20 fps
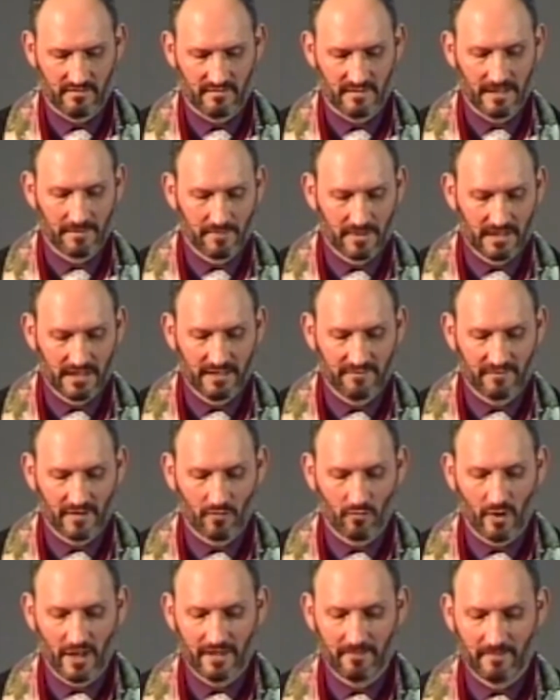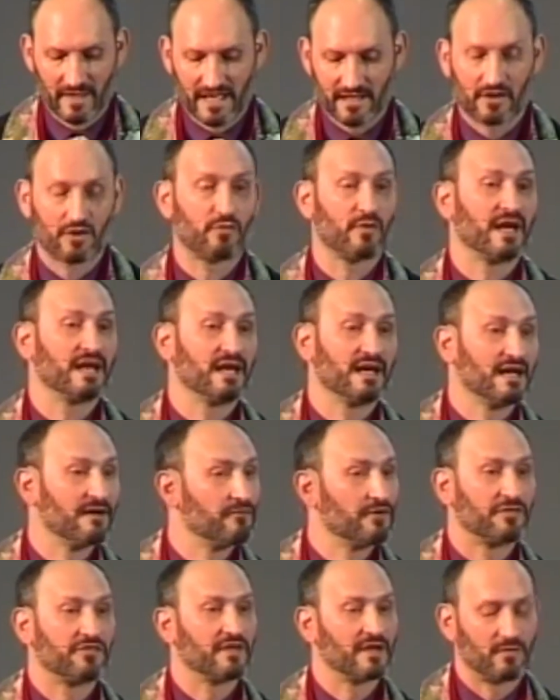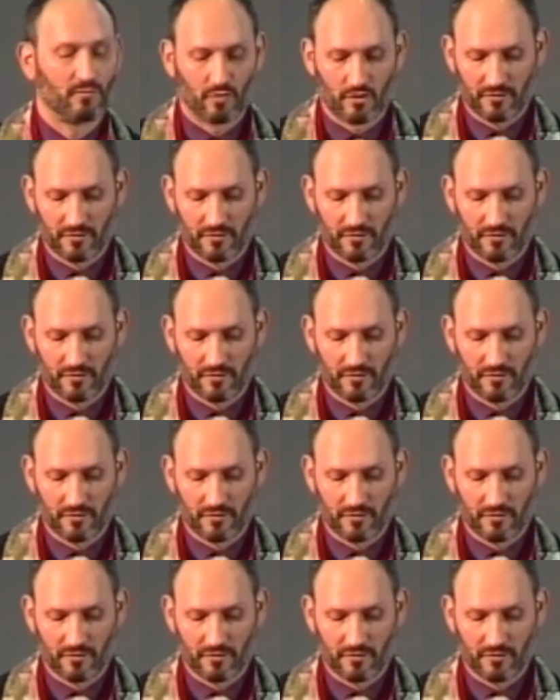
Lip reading: They believe that white men created everything